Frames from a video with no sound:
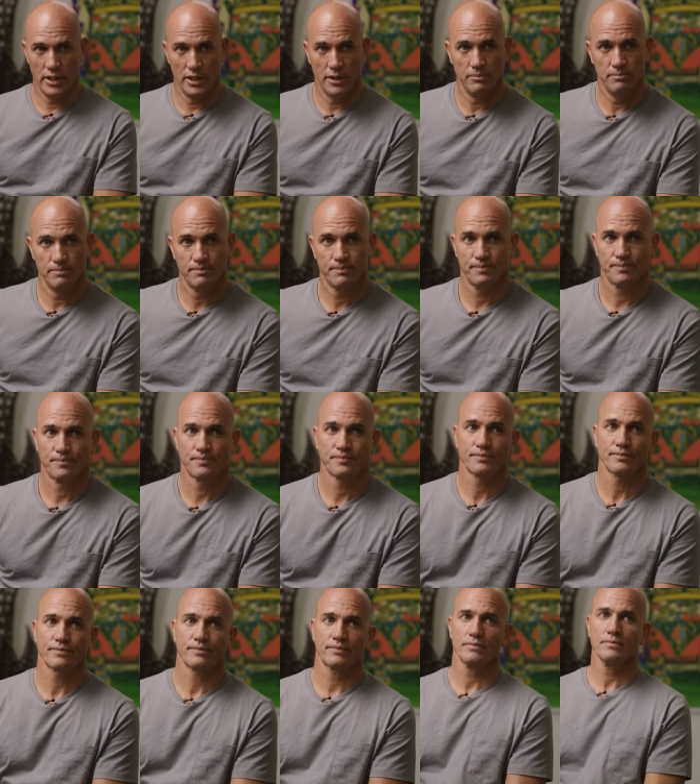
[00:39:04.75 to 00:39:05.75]
um,
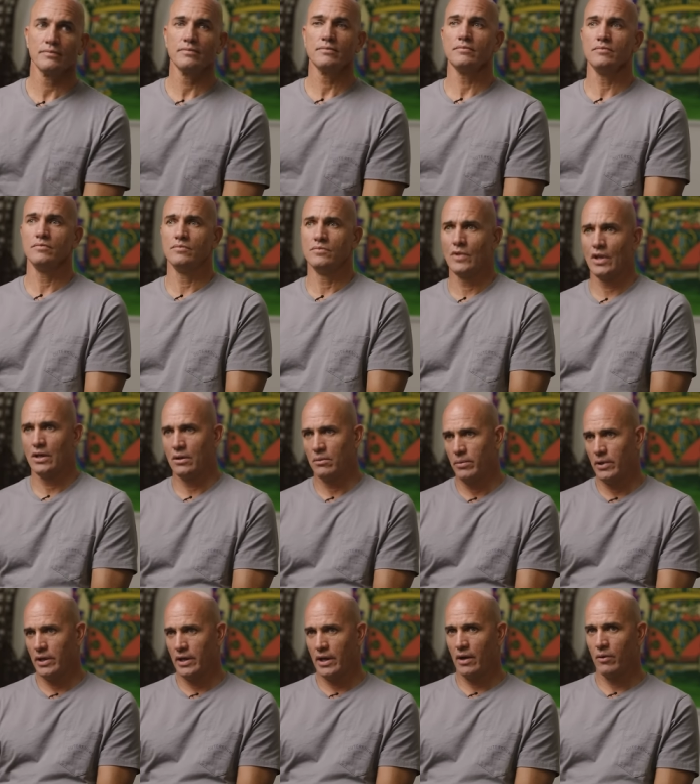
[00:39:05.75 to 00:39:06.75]

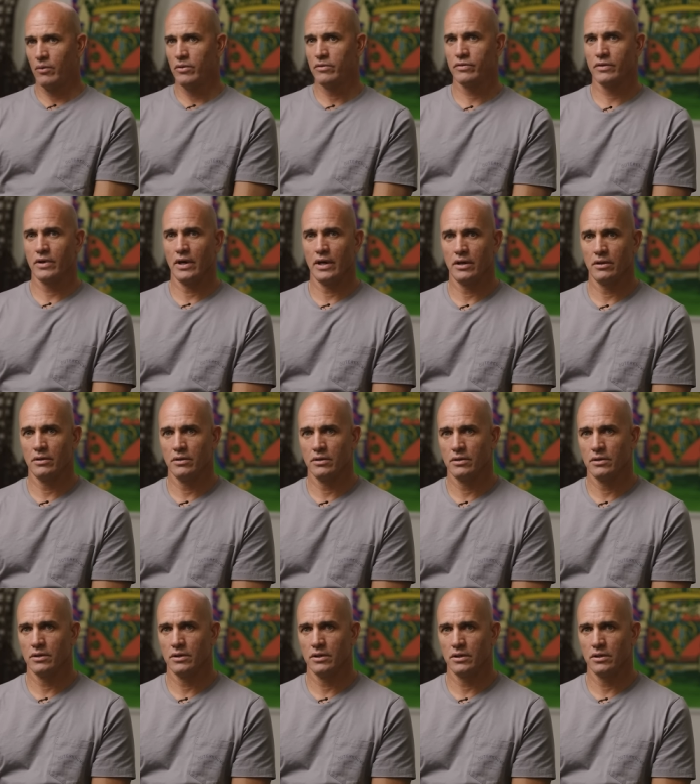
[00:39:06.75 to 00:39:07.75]
but now we've gotten a,
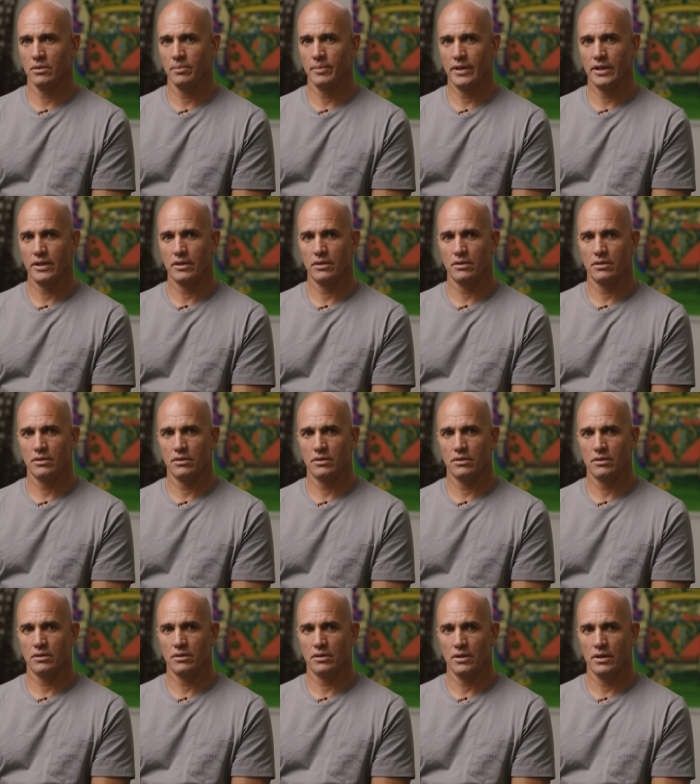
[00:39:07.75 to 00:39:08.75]
a little bit.
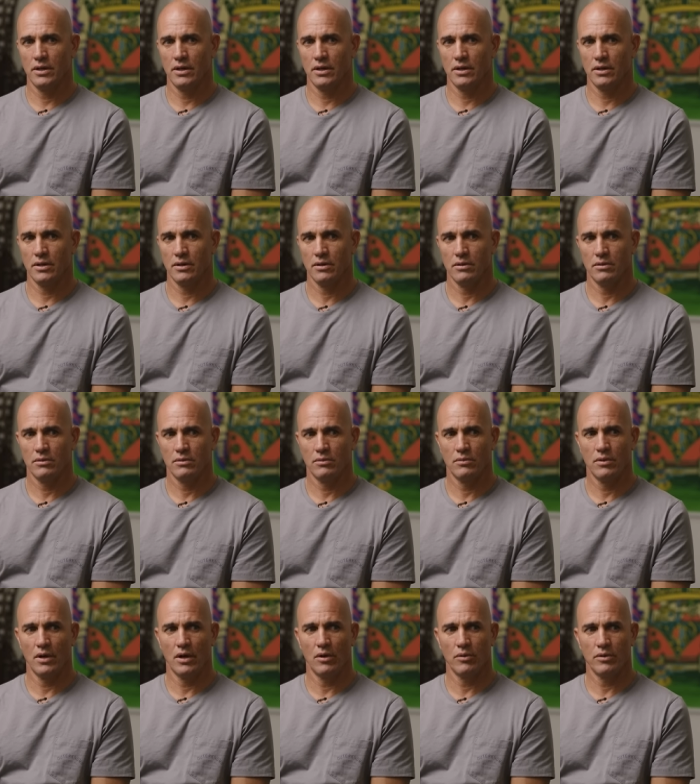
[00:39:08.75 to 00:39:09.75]
Uh,
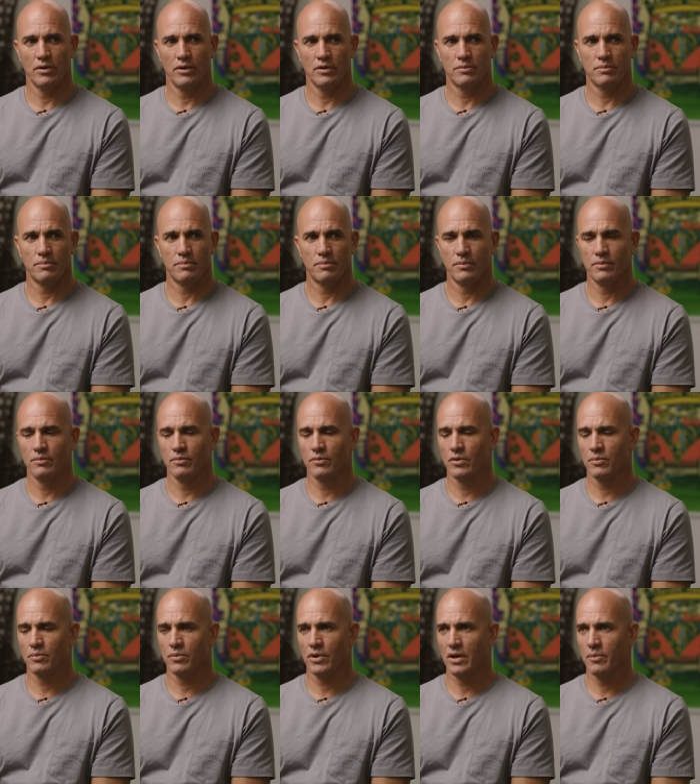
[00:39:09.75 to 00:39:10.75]
well, it,
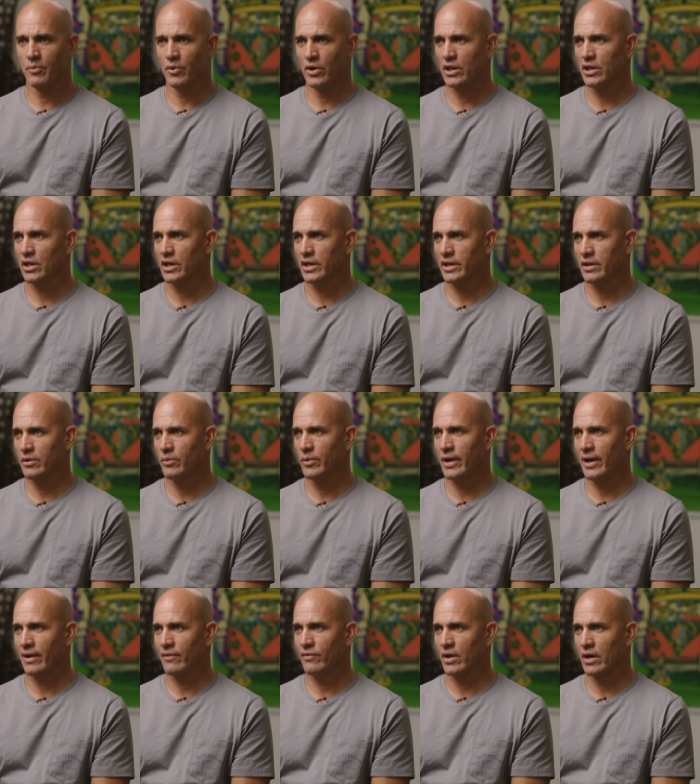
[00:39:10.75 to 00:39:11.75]
we're probably pretty lucky that
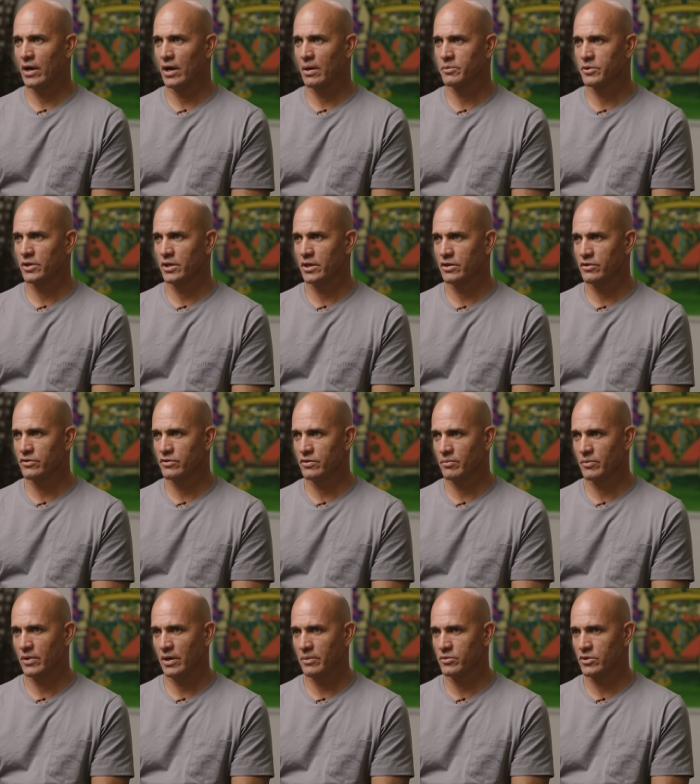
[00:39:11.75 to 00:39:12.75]
we have that option because
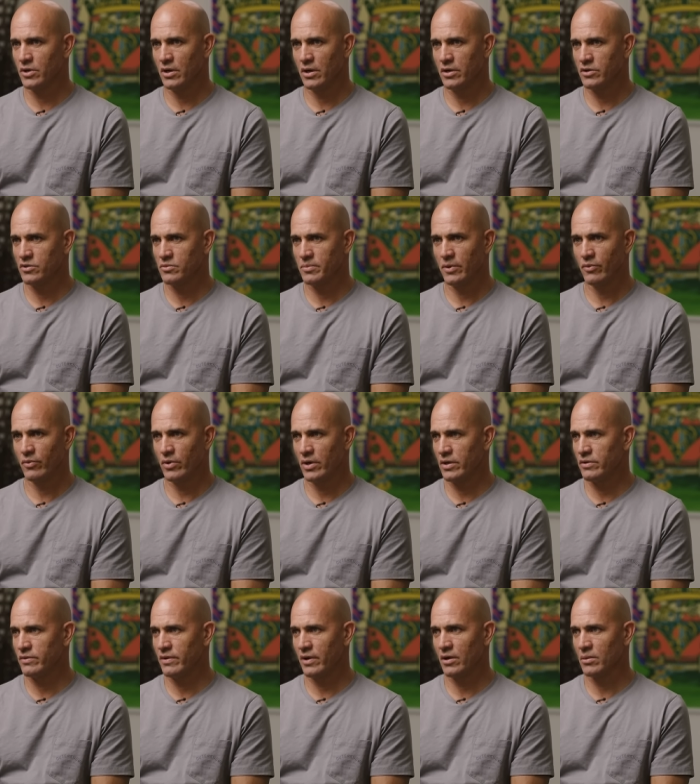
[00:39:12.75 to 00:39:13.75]
sometimes condos will be
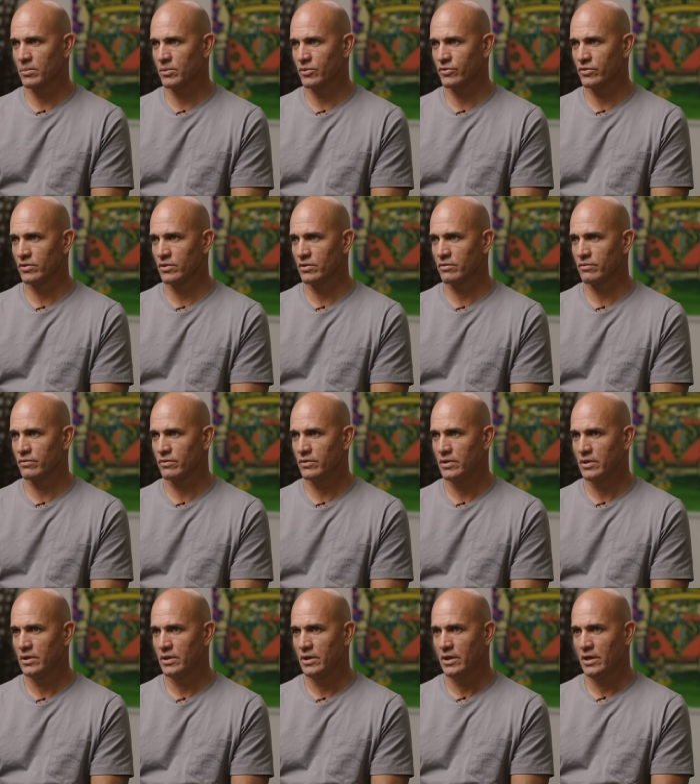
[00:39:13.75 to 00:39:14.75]
running terrible surf,
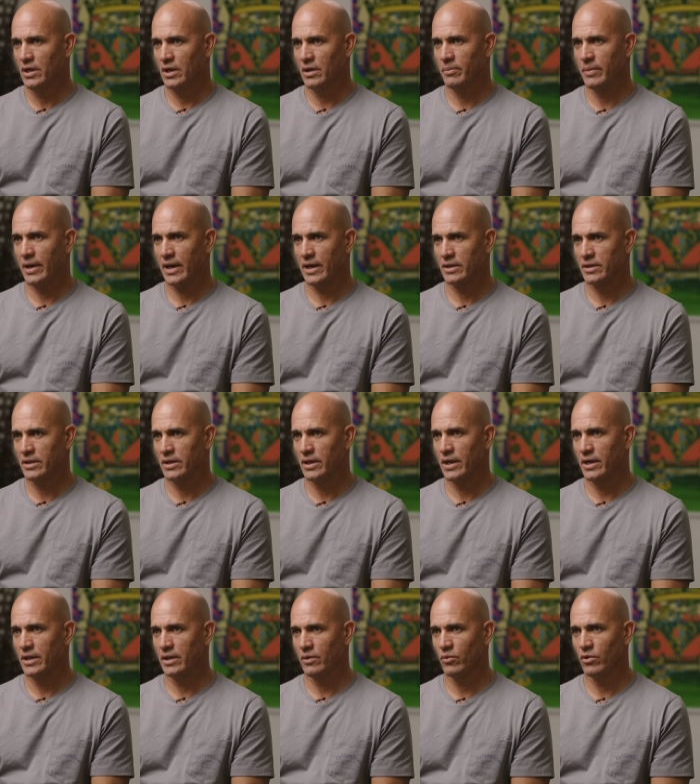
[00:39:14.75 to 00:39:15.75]
mm-hmm. and back in the
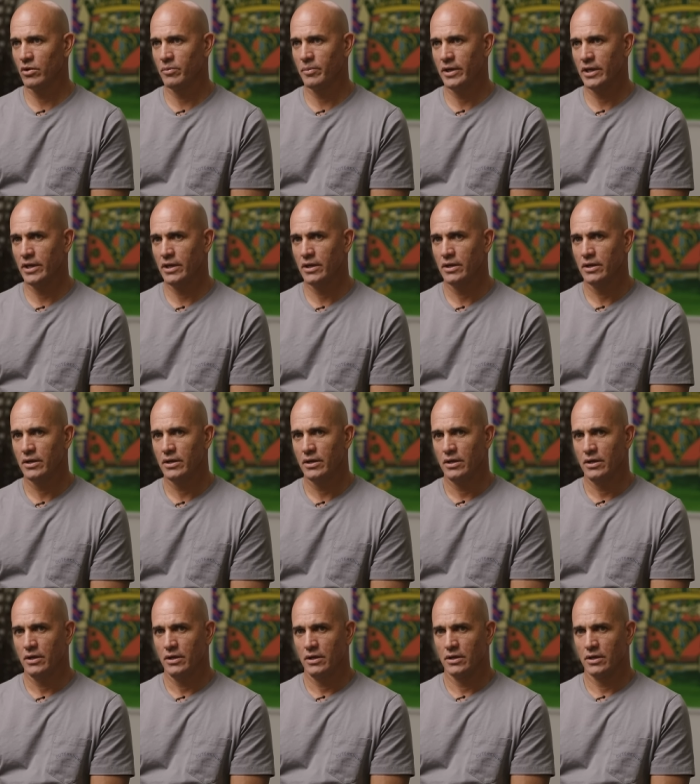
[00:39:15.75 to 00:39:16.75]
day they would be.
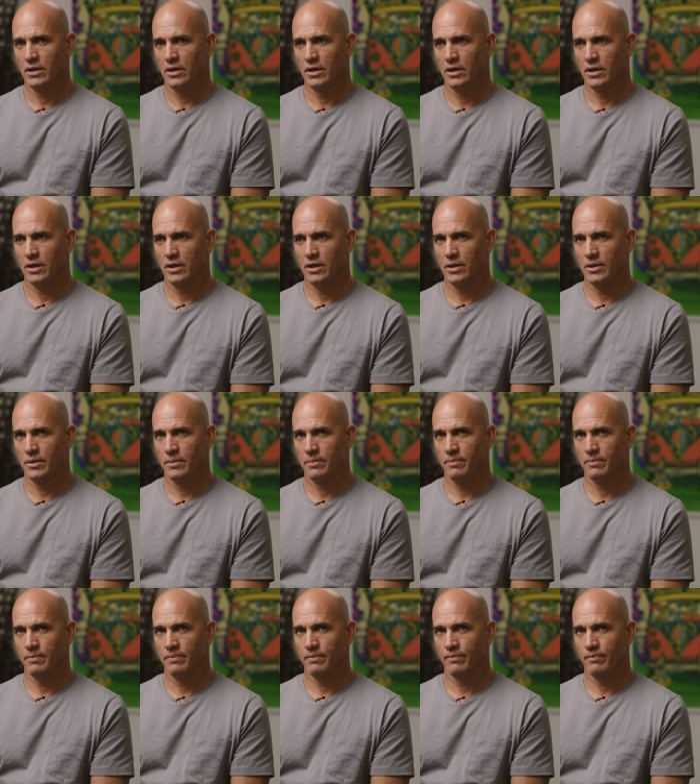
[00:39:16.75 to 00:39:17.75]

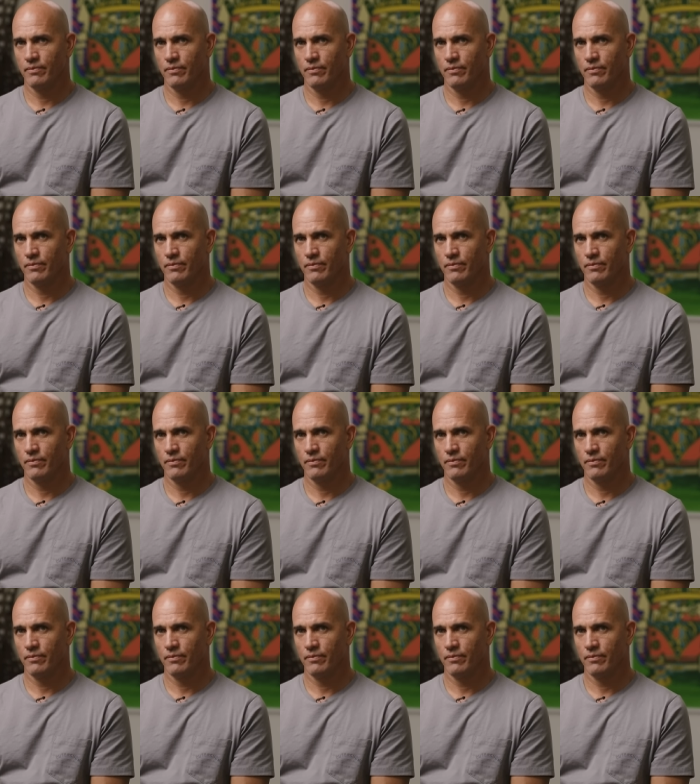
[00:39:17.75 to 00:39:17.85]
Um,